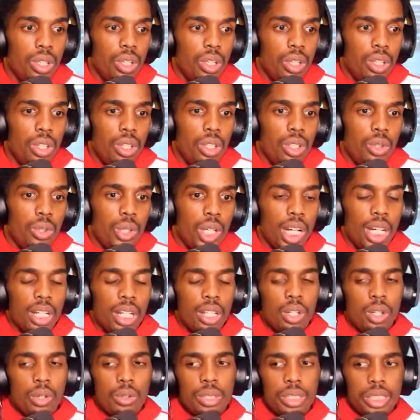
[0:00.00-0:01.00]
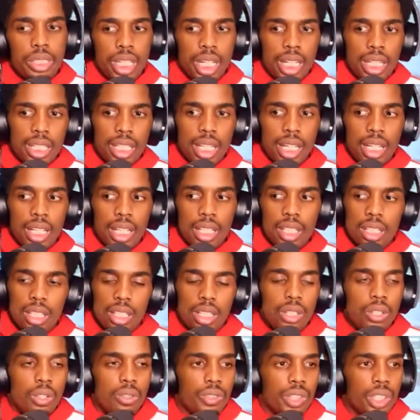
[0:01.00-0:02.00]
you kind of always got that
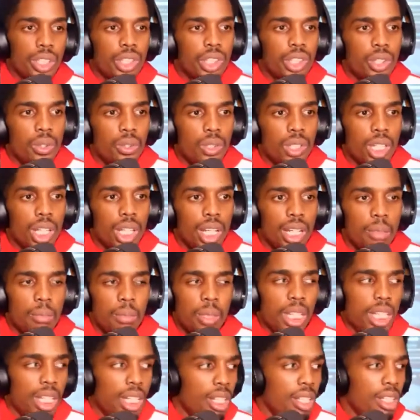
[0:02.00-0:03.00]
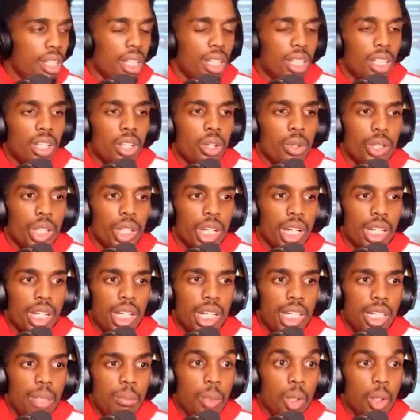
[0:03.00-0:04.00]
looking over your shoulder, like, man, anything can go down at
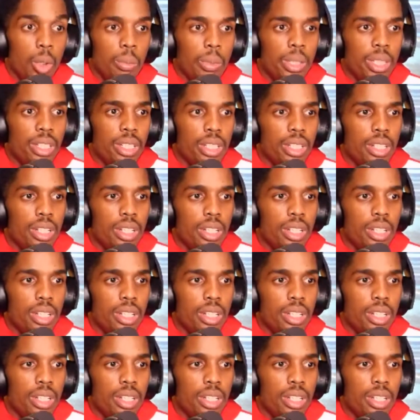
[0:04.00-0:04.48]
any moment,